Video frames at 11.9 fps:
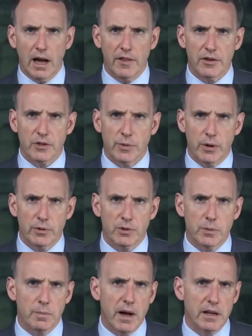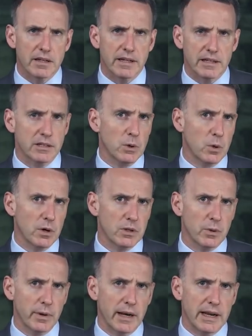Others rose through politics and
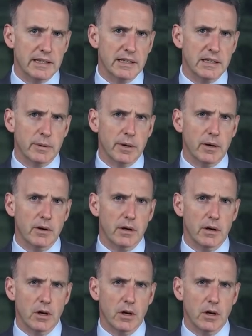oratory like Cicero.